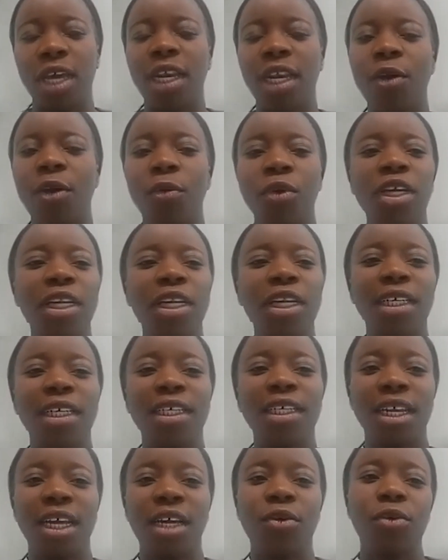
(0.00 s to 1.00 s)
and I
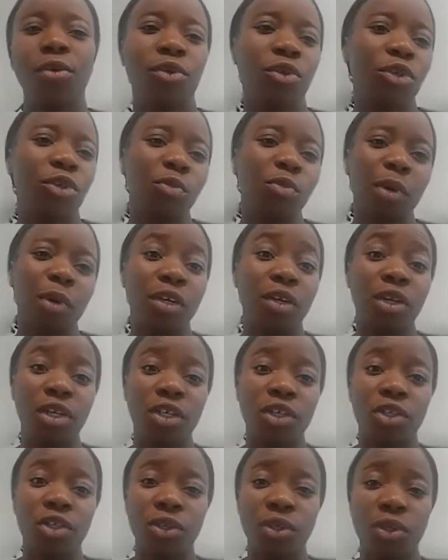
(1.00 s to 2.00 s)
realized that I could use my
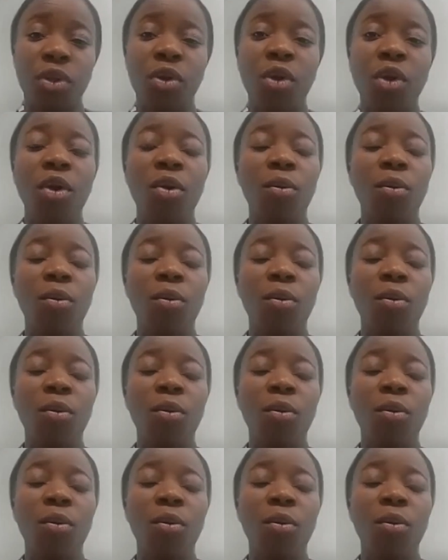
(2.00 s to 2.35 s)
knowledge on